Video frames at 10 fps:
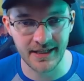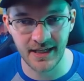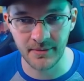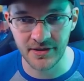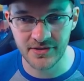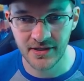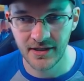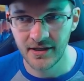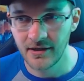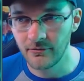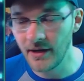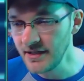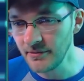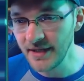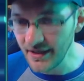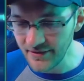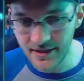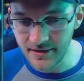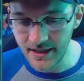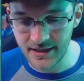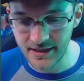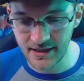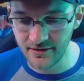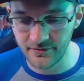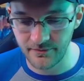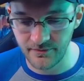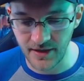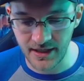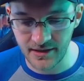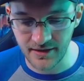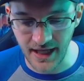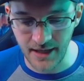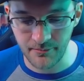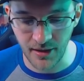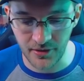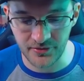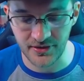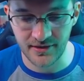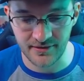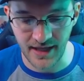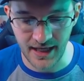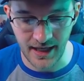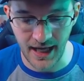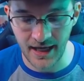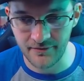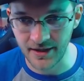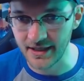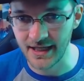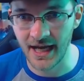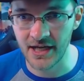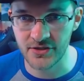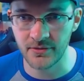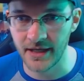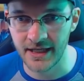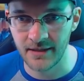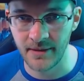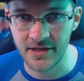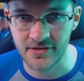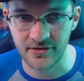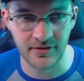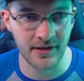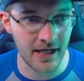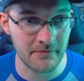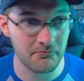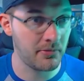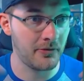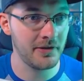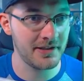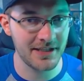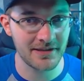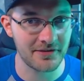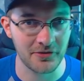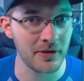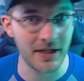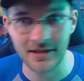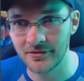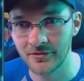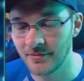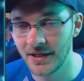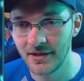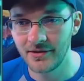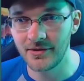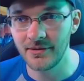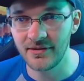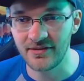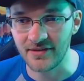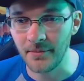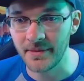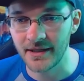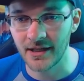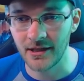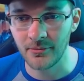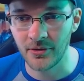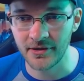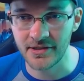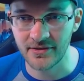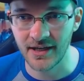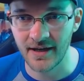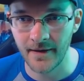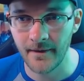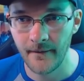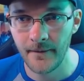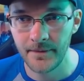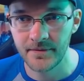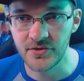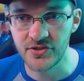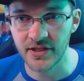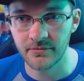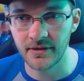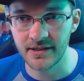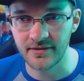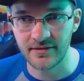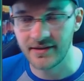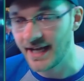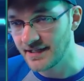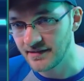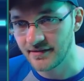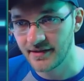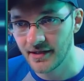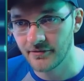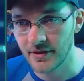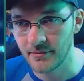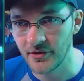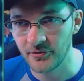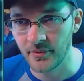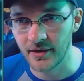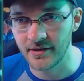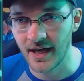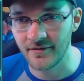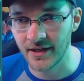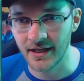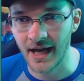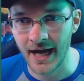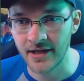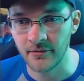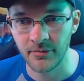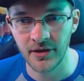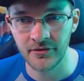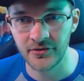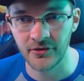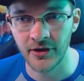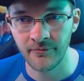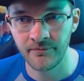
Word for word: image. Why don't we have like any kind of end game poses that have like an actual animation to it, like pointing at the screen or doing something a little more than just kind of like generally just standing still for the most part and having like an idle pose to it.